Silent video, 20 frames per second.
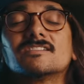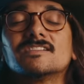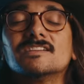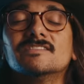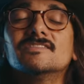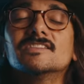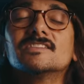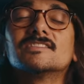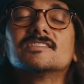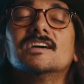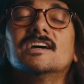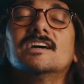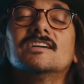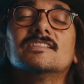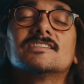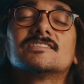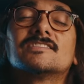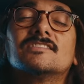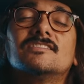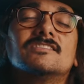give us that.
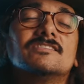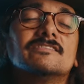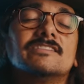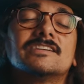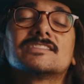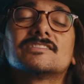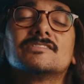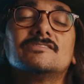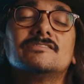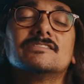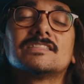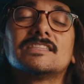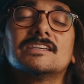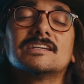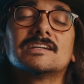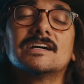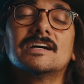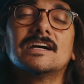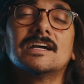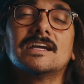That's all. That's the only
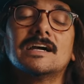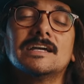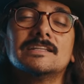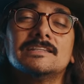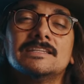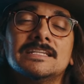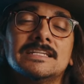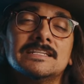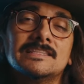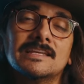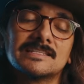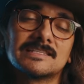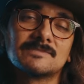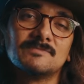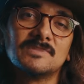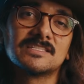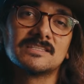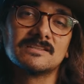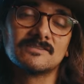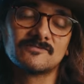thing I, I need that's
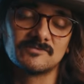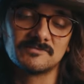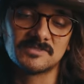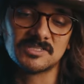missing from